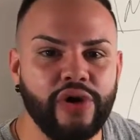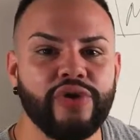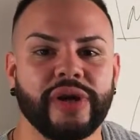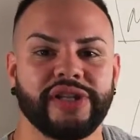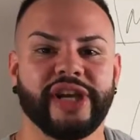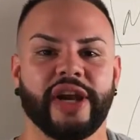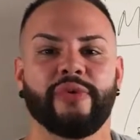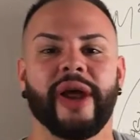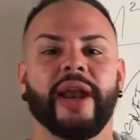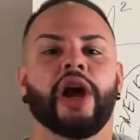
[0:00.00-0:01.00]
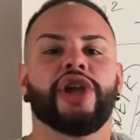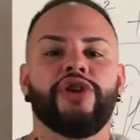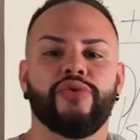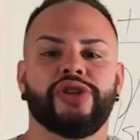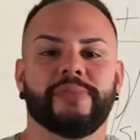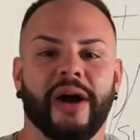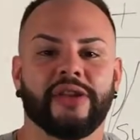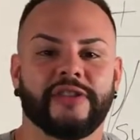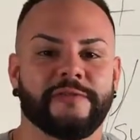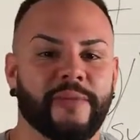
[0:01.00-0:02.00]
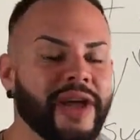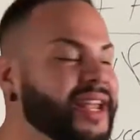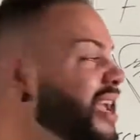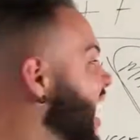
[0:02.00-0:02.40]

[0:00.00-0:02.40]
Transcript: you can generate huge amounts of money,